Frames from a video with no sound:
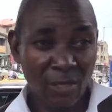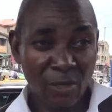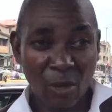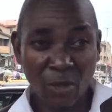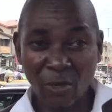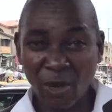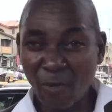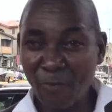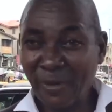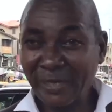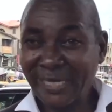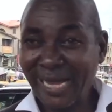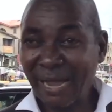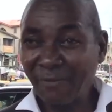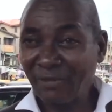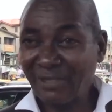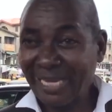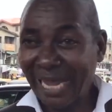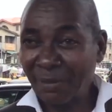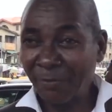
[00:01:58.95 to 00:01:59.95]
But government
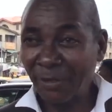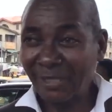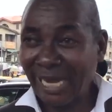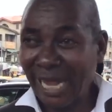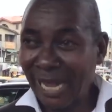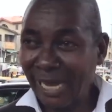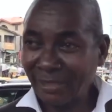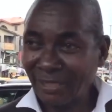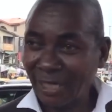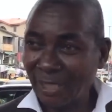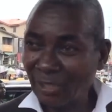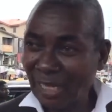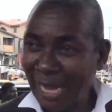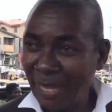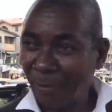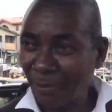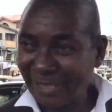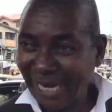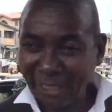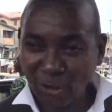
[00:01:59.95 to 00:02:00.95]
have is another
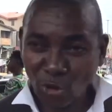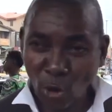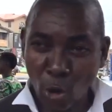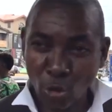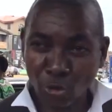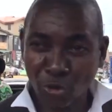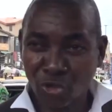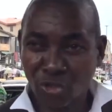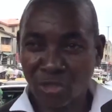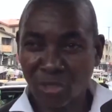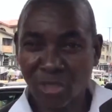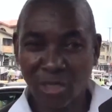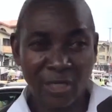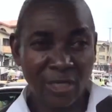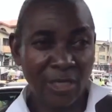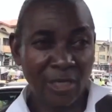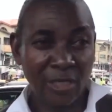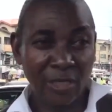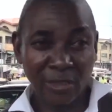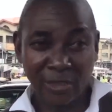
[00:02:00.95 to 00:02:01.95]
thugs
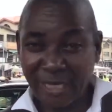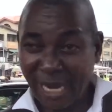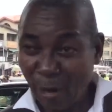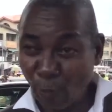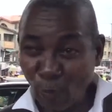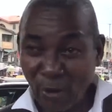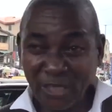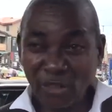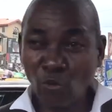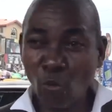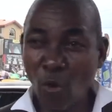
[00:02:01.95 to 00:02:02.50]
that wage